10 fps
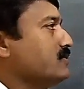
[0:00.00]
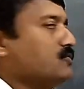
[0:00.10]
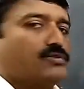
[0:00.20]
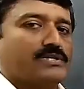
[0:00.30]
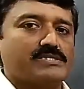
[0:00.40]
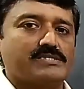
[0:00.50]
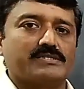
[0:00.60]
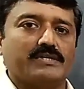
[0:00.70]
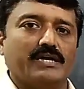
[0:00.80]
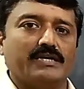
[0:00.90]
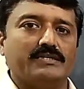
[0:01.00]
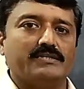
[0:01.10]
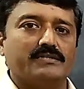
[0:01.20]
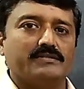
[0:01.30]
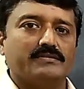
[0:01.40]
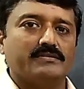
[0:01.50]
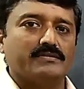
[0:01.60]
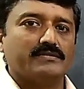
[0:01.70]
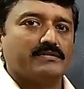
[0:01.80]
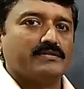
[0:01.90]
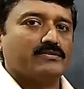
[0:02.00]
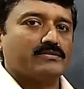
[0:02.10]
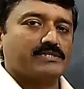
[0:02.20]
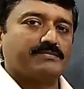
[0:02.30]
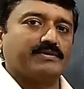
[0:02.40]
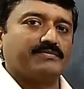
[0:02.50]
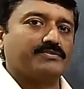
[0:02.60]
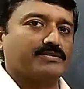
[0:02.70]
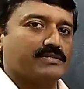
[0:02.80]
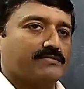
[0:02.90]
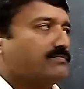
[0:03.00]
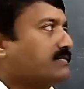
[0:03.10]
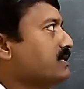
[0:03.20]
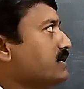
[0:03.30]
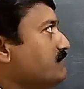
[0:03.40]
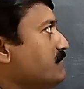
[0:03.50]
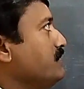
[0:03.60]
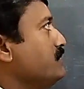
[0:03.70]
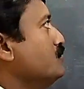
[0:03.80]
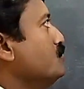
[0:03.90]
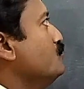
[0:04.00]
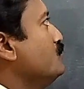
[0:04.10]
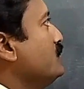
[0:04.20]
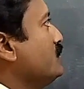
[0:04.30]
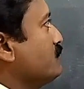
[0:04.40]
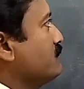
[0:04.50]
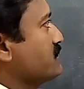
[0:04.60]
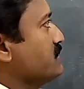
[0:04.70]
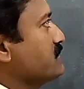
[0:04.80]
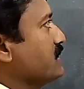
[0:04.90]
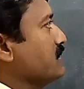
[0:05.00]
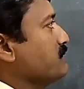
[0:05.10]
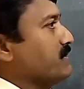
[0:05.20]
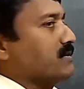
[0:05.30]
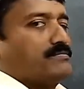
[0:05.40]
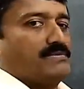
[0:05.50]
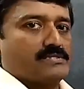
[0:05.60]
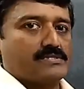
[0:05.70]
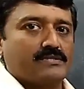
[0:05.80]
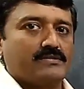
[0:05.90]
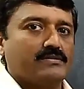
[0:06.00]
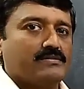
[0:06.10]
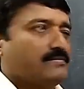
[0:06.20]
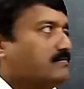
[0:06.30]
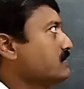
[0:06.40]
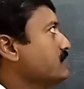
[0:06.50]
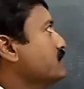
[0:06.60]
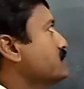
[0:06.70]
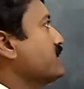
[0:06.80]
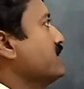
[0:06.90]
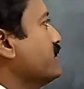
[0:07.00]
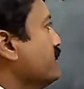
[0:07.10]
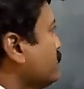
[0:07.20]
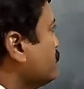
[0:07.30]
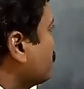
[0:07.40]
locus and shift of origin, we will move towards the second part of this straight line.